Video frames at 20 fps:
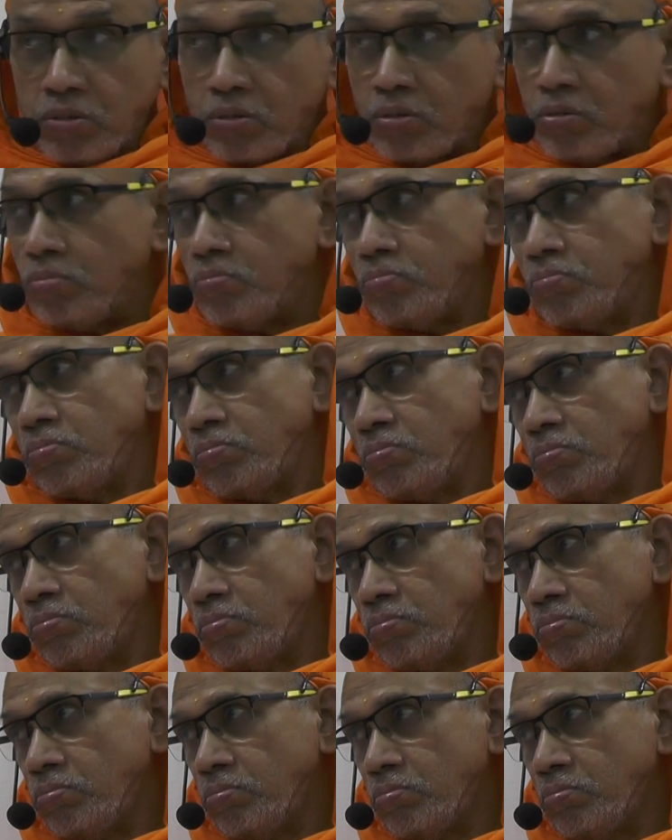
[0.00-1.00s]
room.
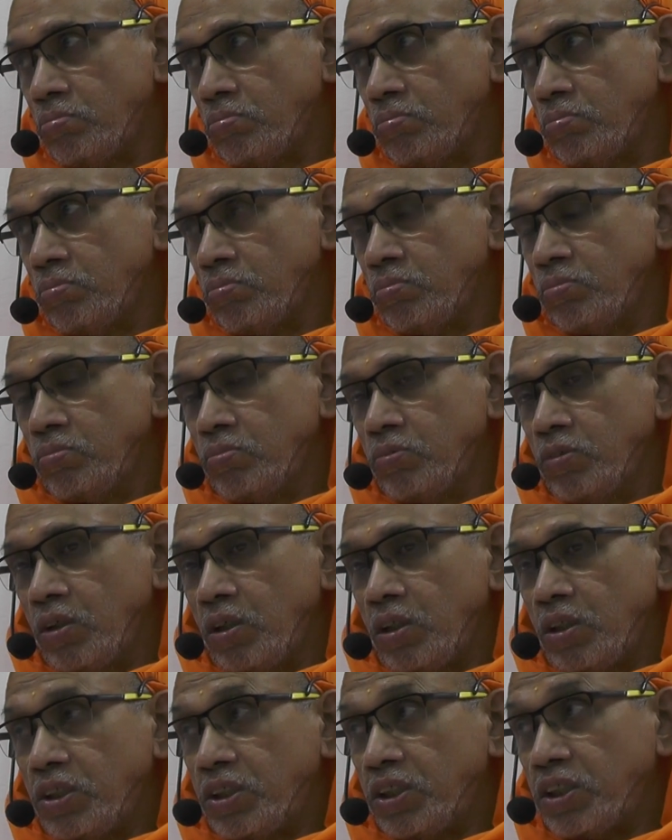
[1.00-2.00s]

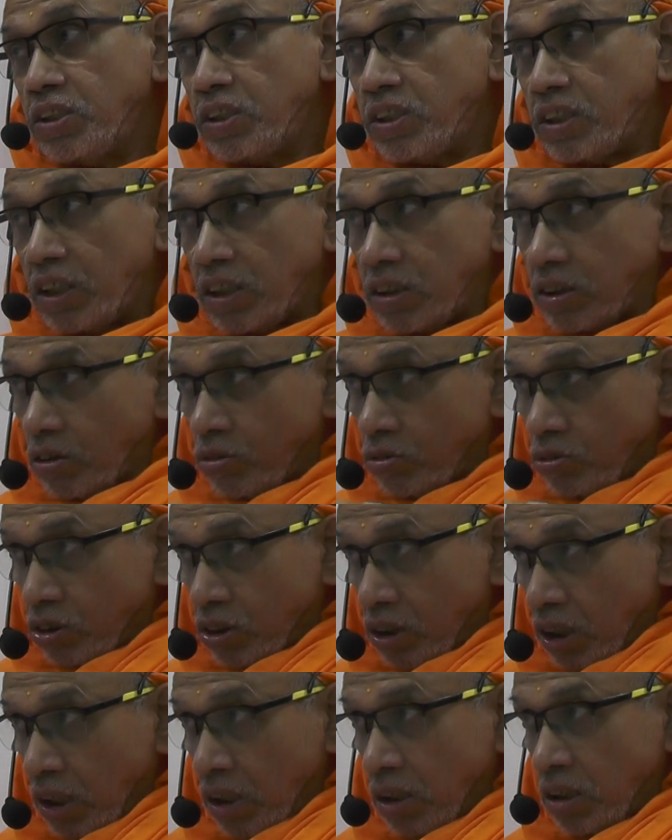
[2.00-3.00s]
She stays
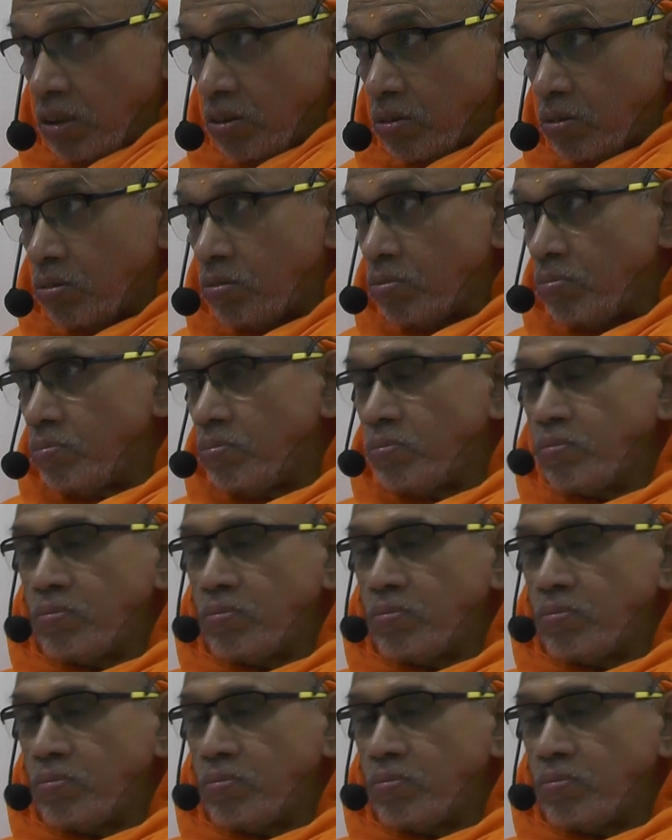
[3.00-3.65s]
outside his room.